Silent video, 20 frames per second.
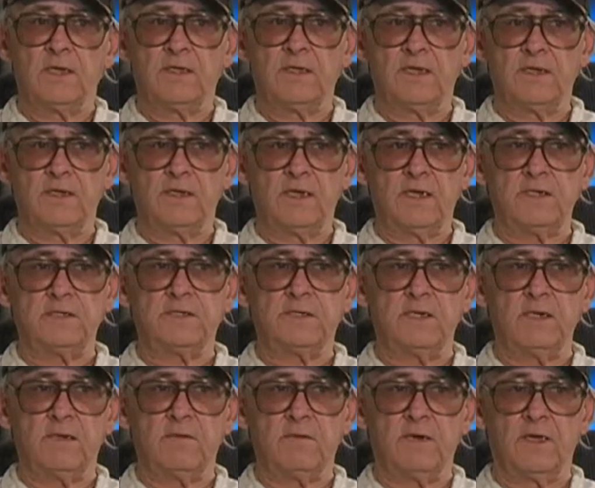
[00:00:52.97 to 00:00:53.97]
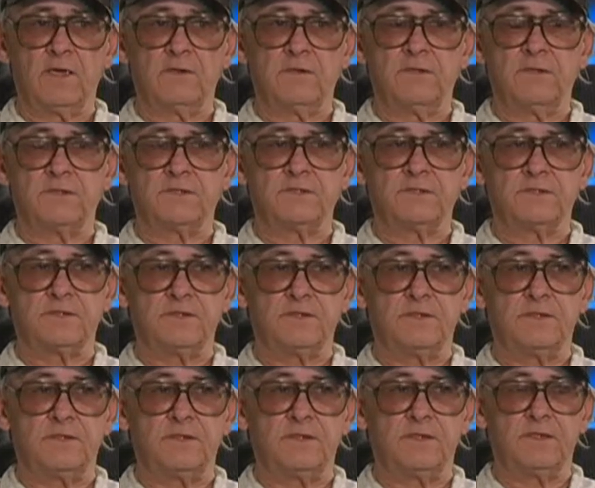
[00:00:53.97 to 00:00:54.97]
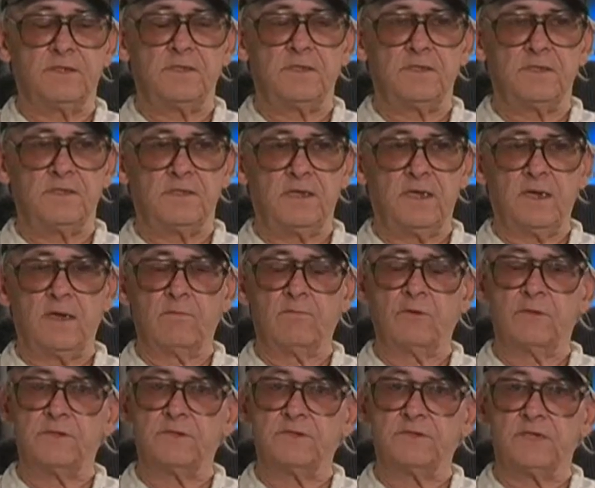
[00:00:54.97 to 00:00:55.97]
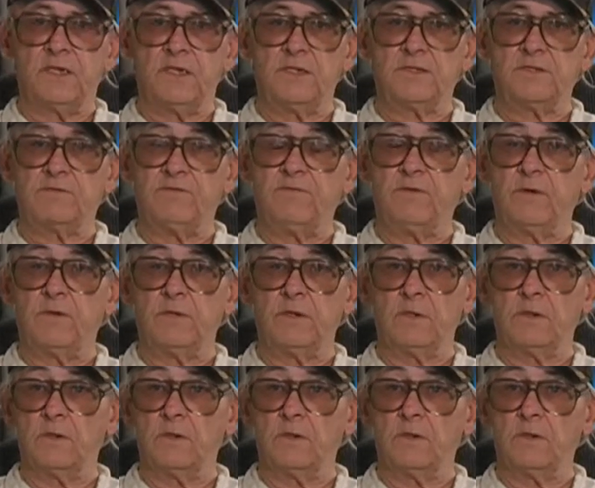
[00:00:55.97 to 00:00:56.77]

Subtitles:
Now, the nice thing about this camera is it's very